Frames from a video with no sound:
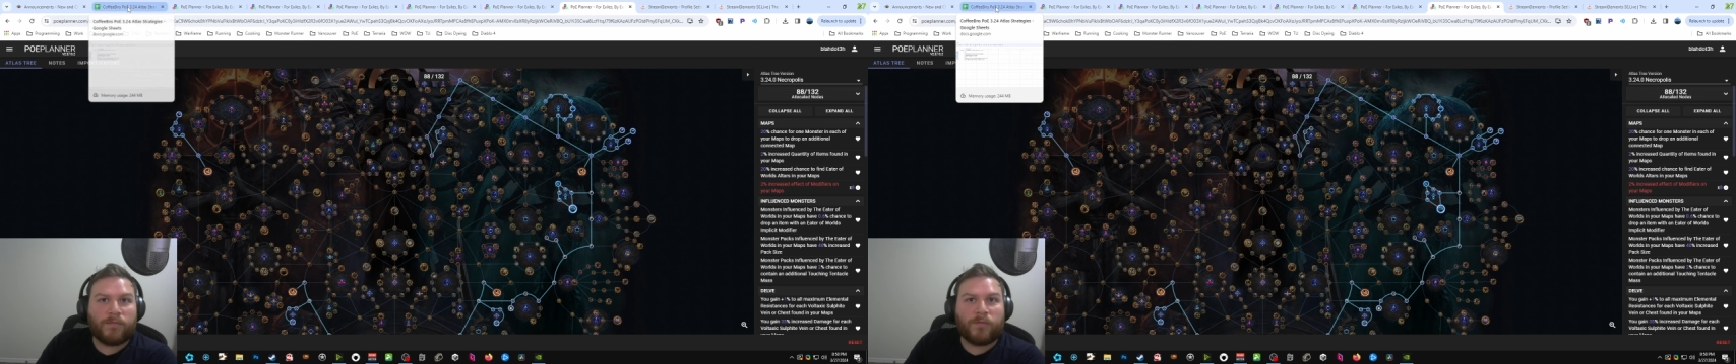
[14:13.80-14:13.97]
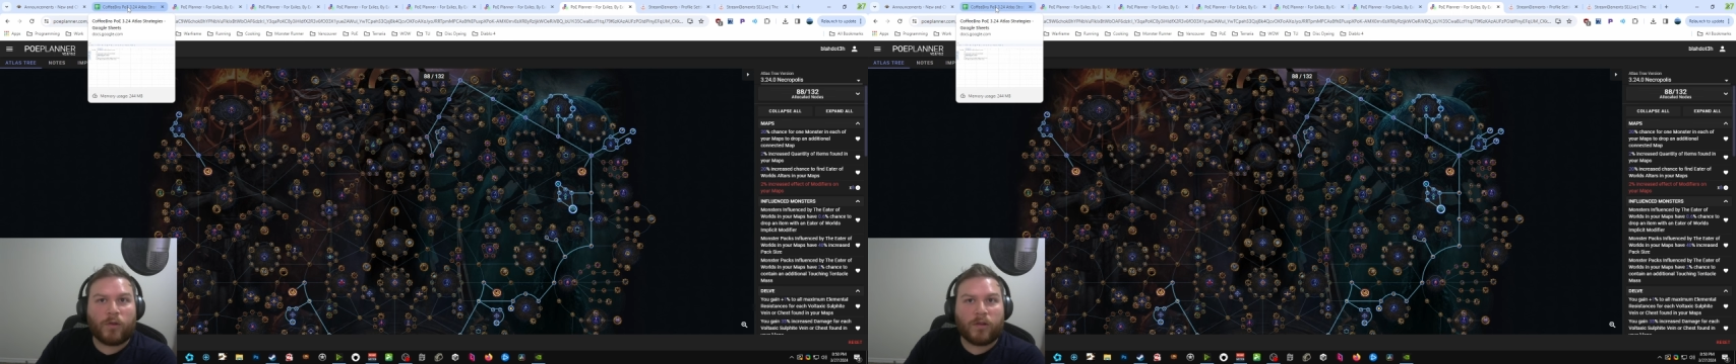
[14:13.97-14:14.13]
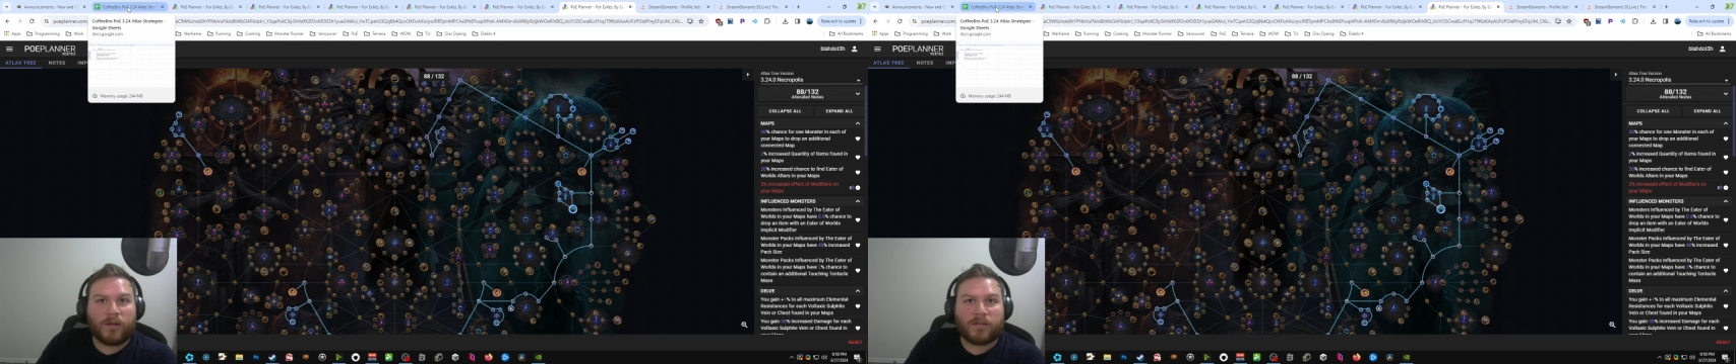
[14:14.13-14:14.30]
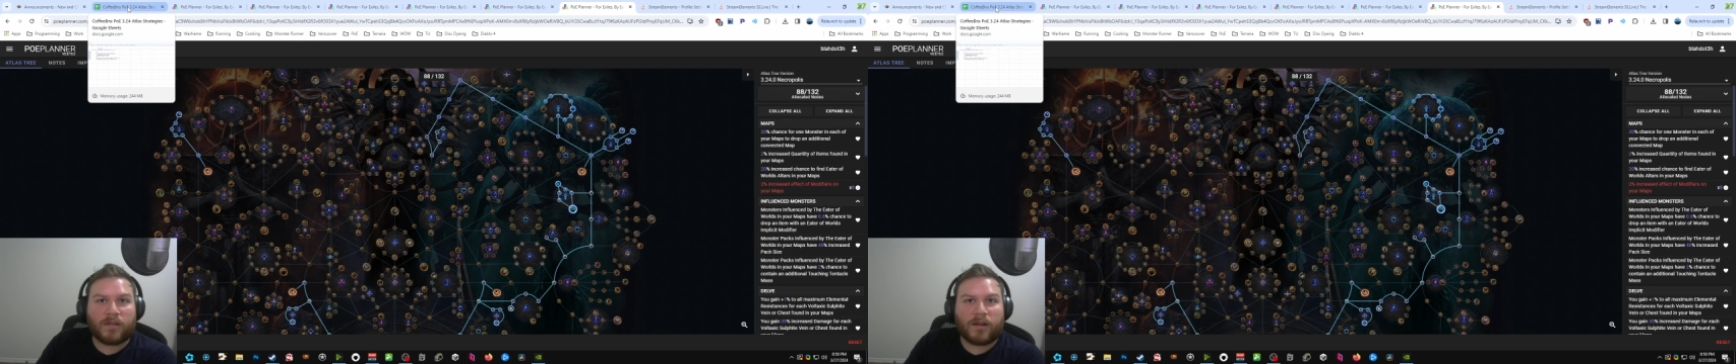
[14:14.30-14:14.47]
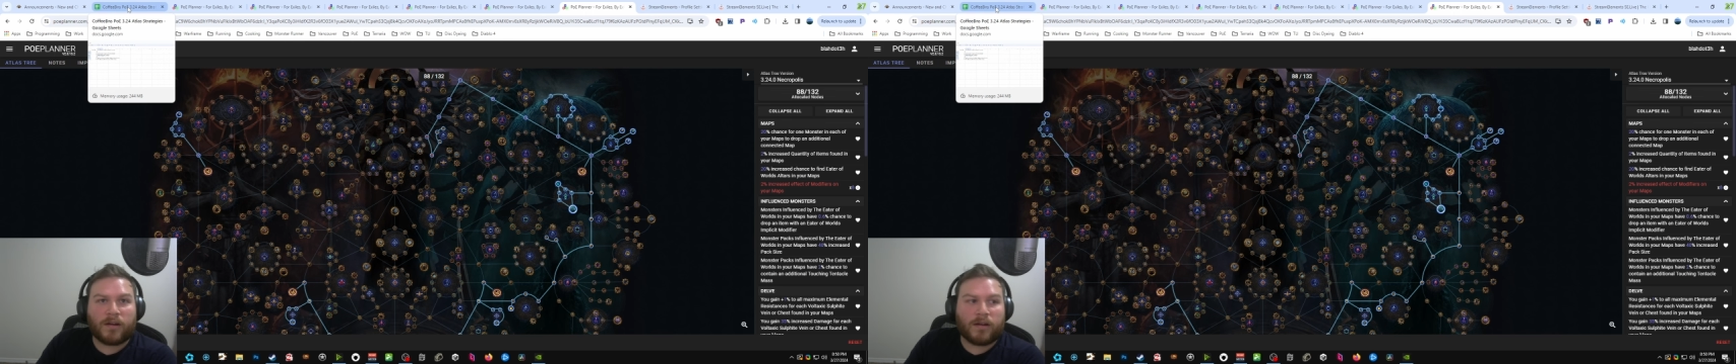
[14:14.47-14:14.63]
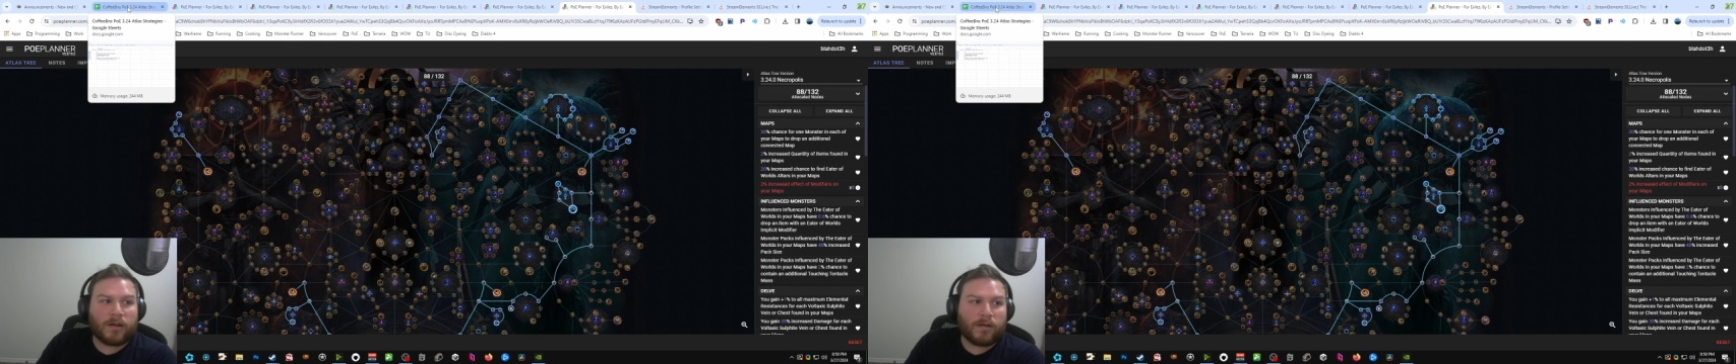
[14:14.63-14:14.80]
fully
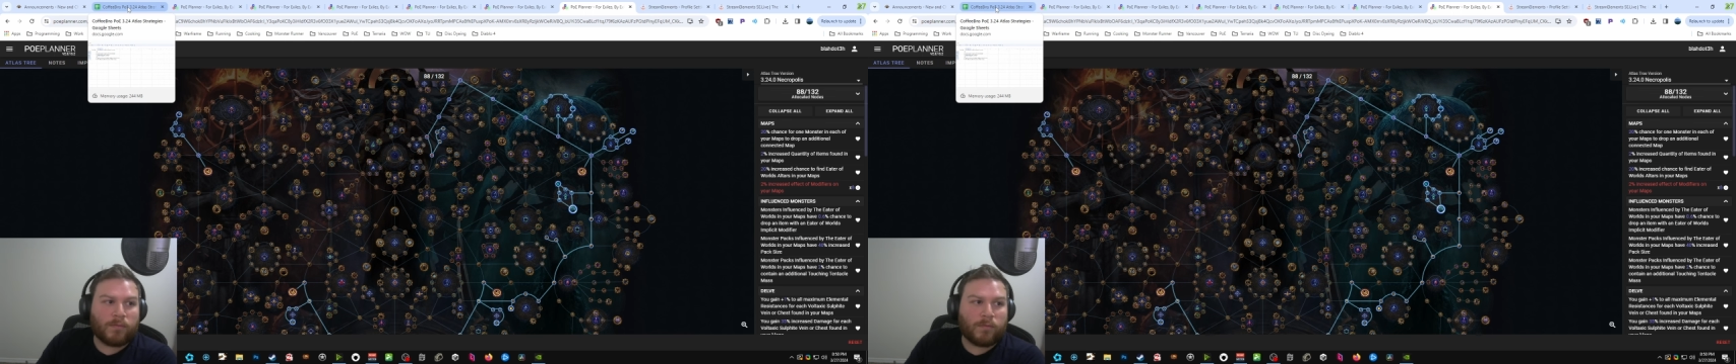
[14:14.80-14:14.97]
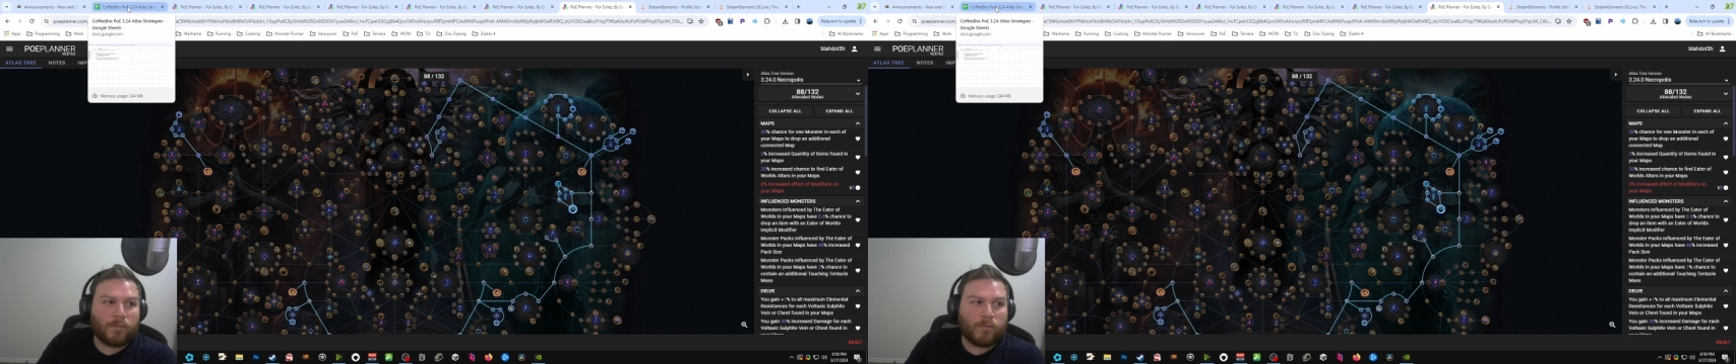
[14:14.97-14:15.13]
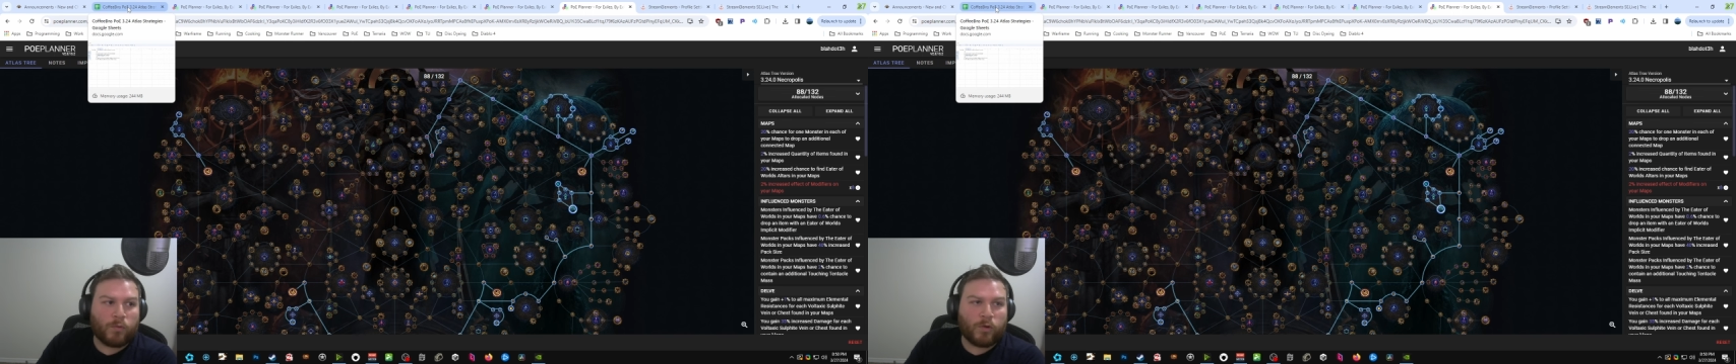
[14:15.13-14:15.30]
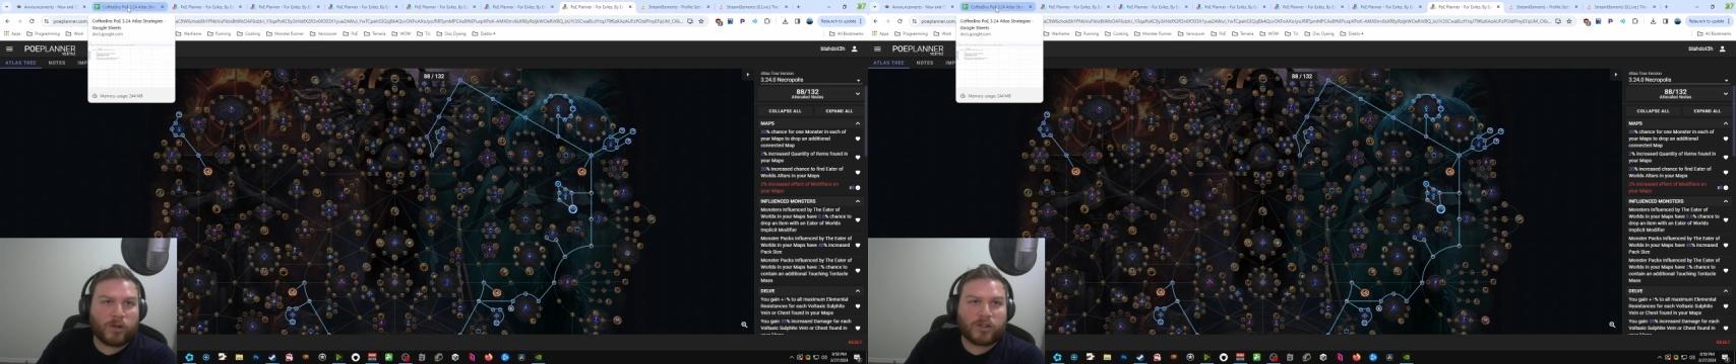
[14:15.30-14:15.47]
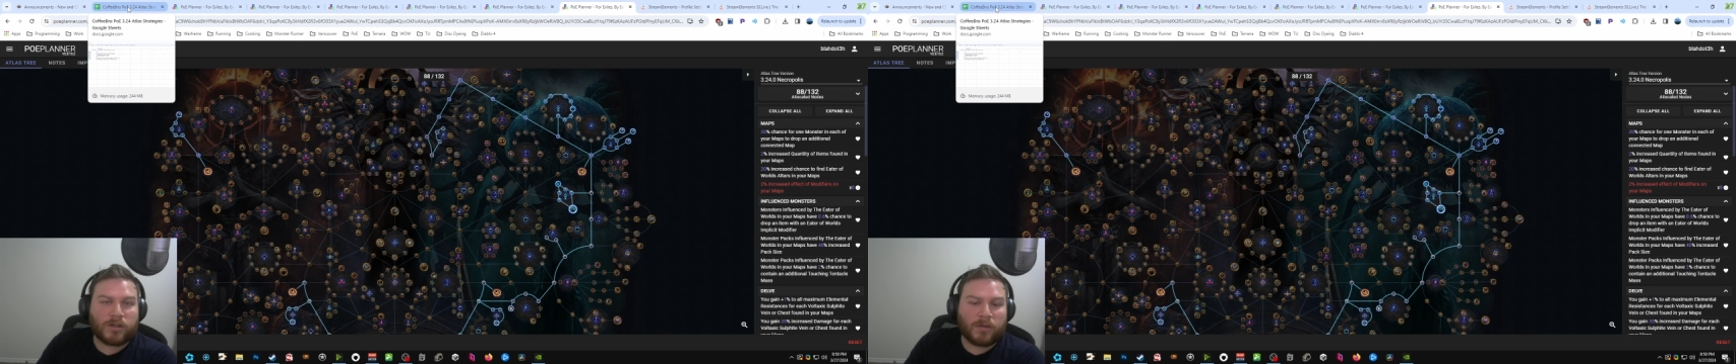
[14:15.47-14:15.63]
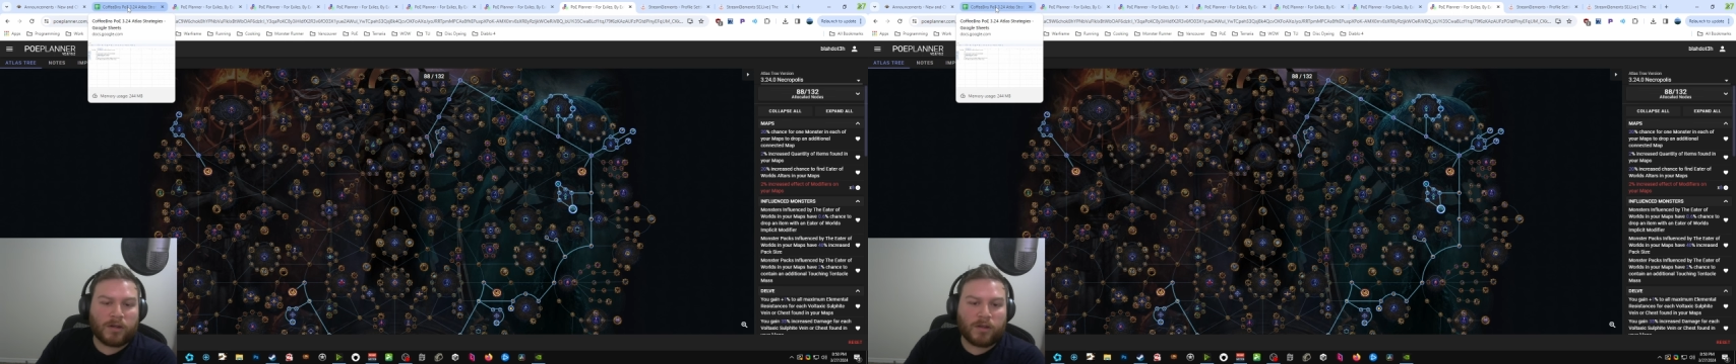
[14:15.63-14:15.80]
decided on
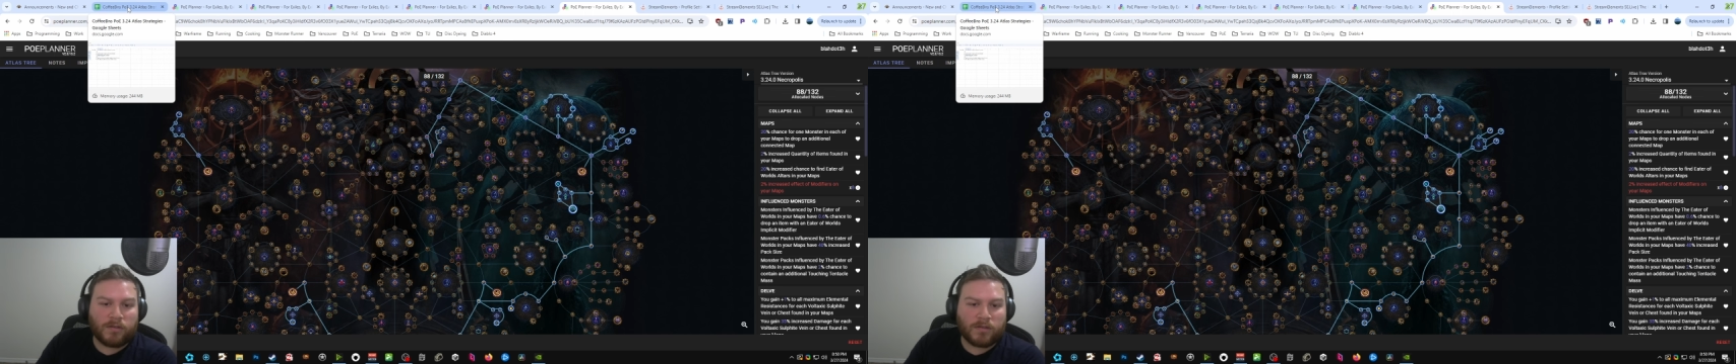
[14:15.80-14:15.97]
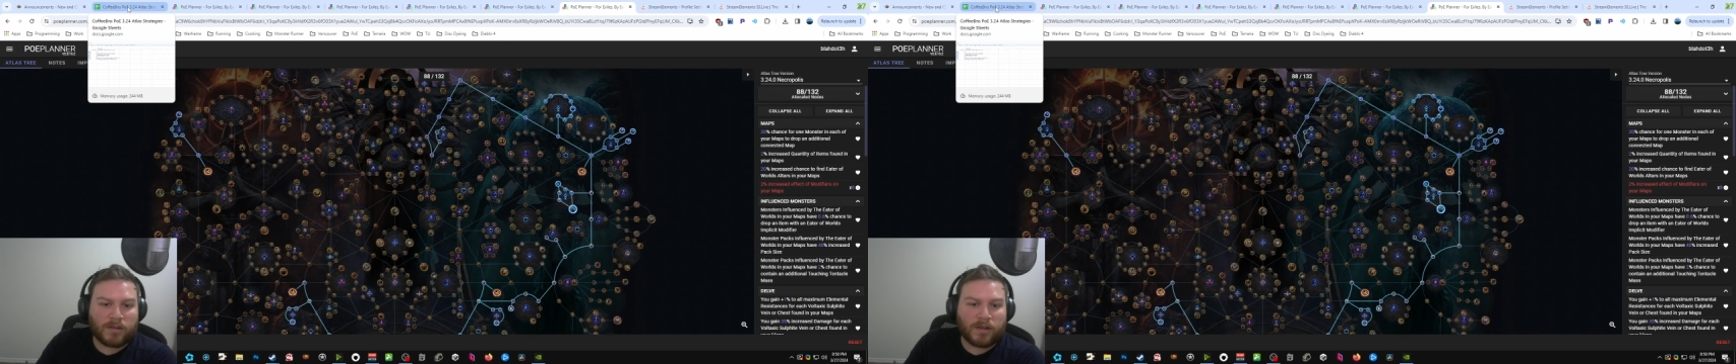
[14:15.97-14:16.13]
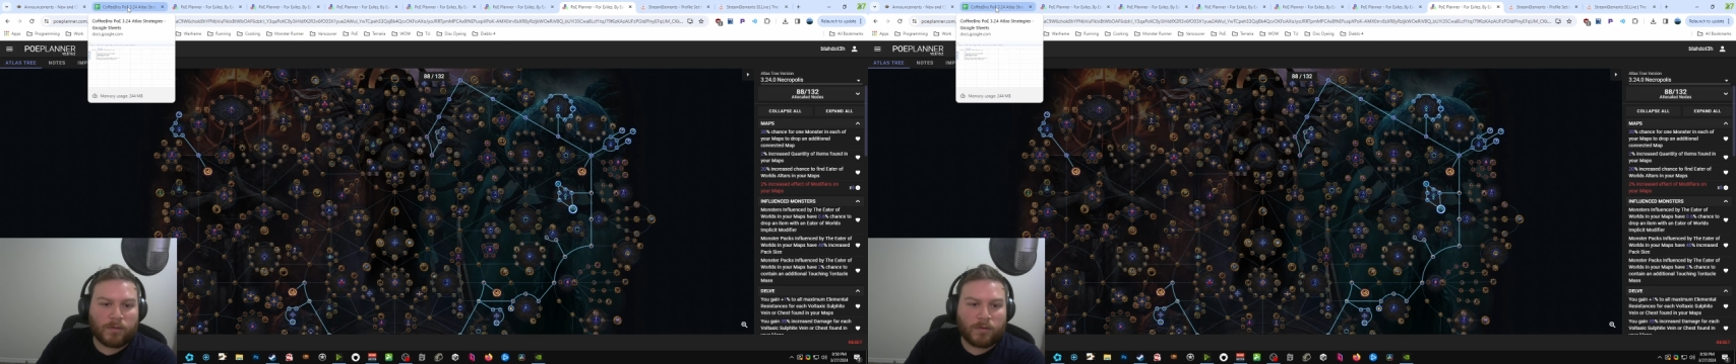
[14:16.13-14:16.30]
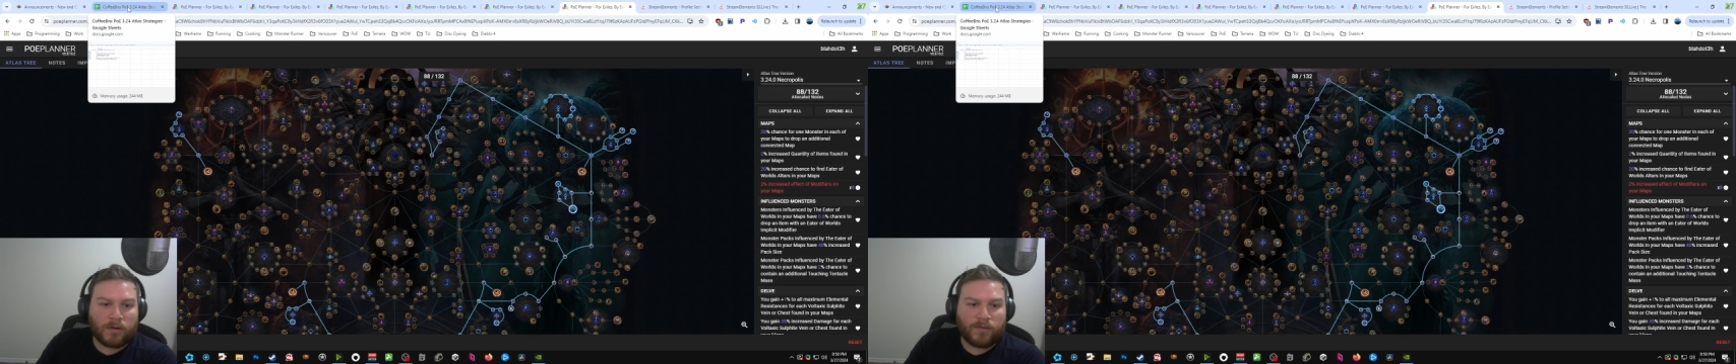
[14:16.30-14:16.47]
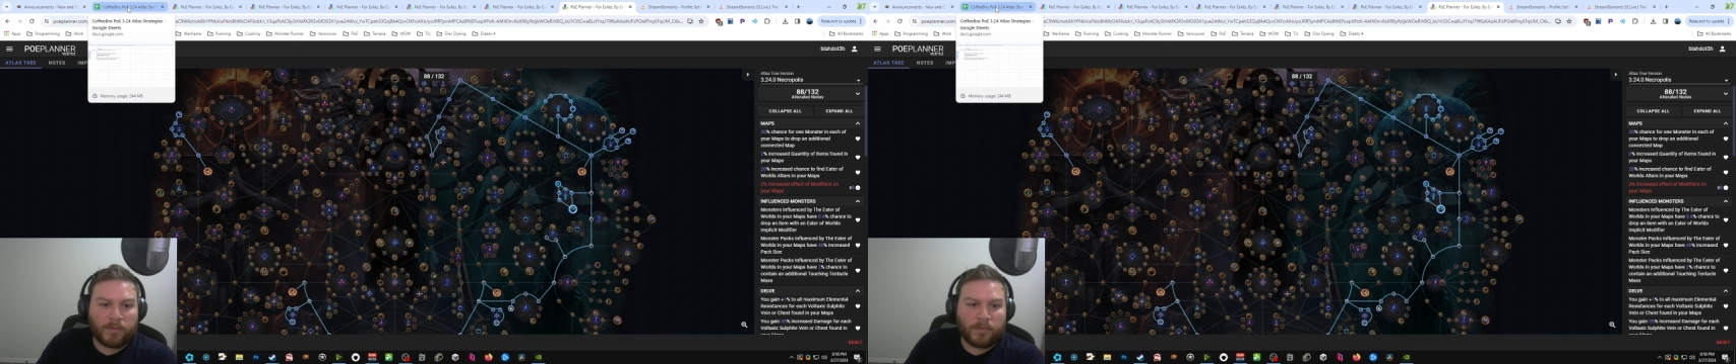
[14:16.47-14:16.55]
which I'm going to use it, or if